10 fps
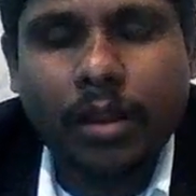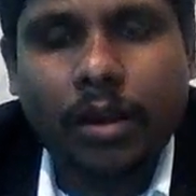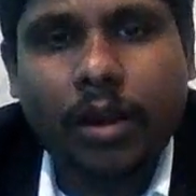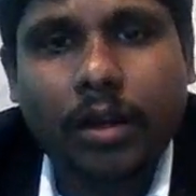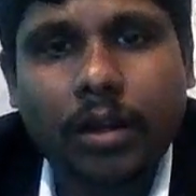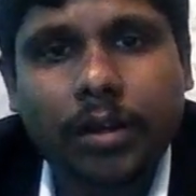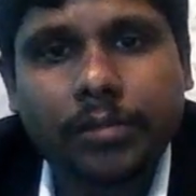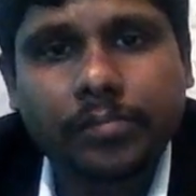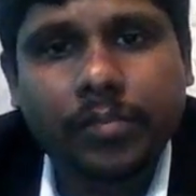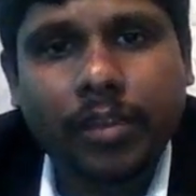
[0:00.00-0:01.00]
Or
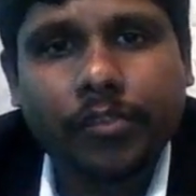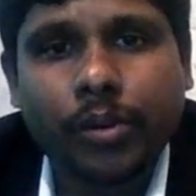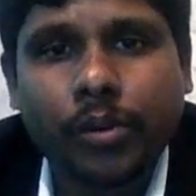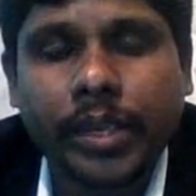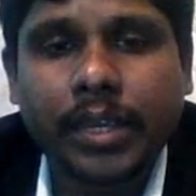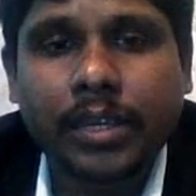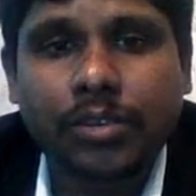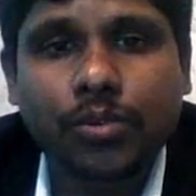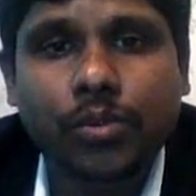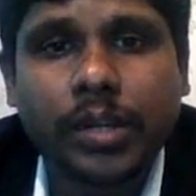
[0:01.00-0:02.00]
if you're looking at a
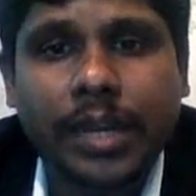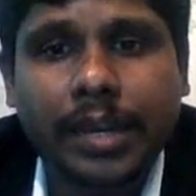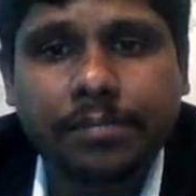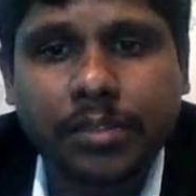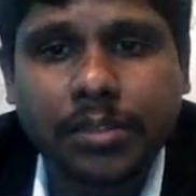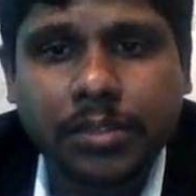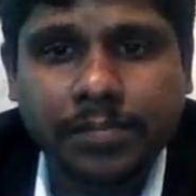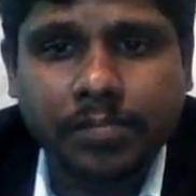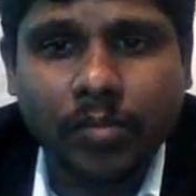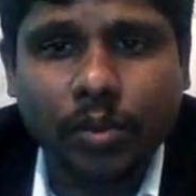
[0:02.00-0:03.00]
student apps,
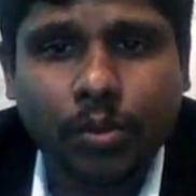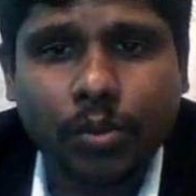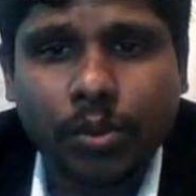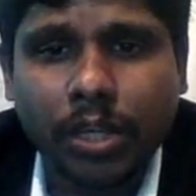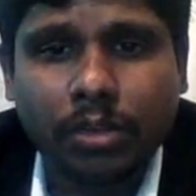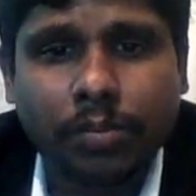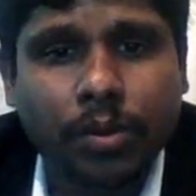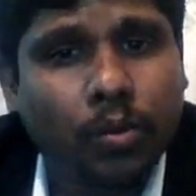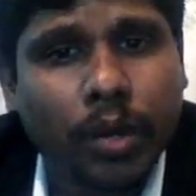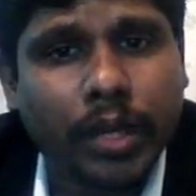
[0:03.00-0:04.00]
you need to
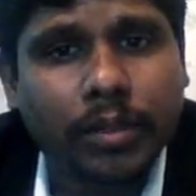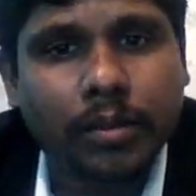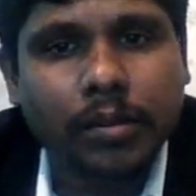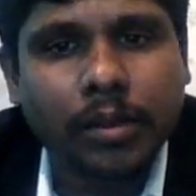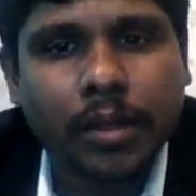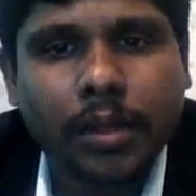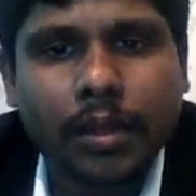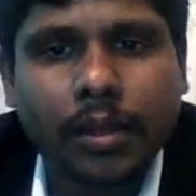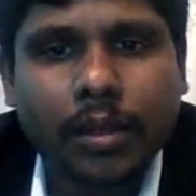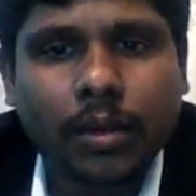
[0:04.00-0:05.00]
provide
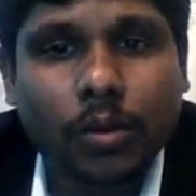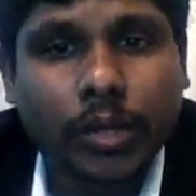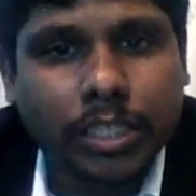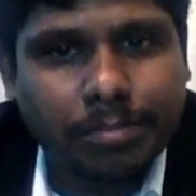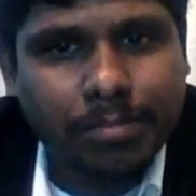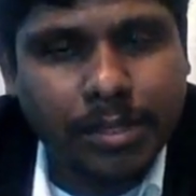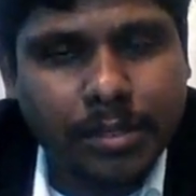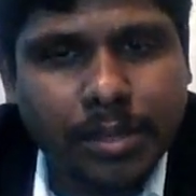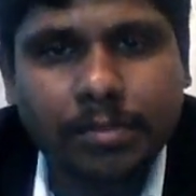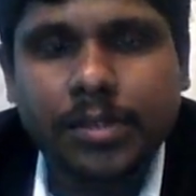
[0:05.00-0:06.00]
location-based
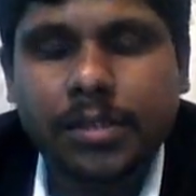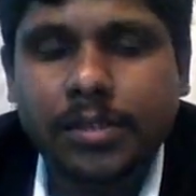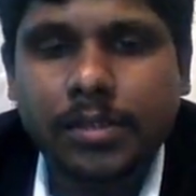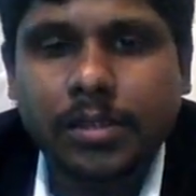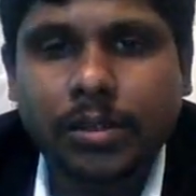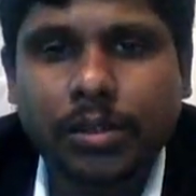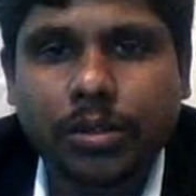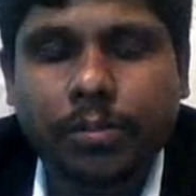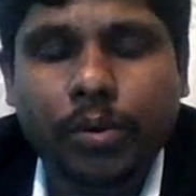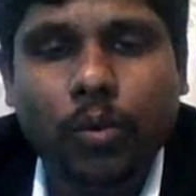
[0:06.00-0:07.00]
services, you need to
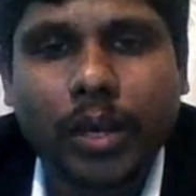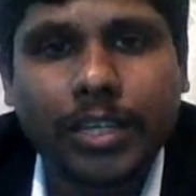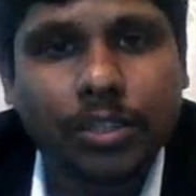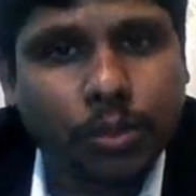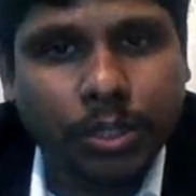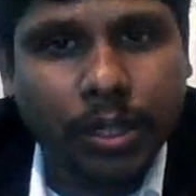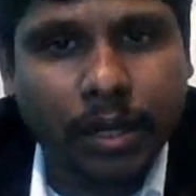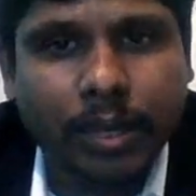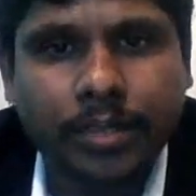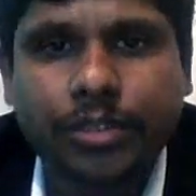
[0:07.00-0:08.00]
provide social
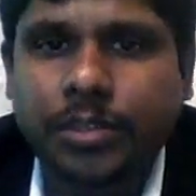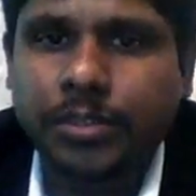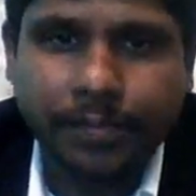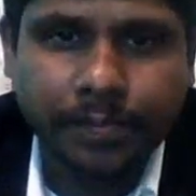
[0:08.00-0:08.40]
touch.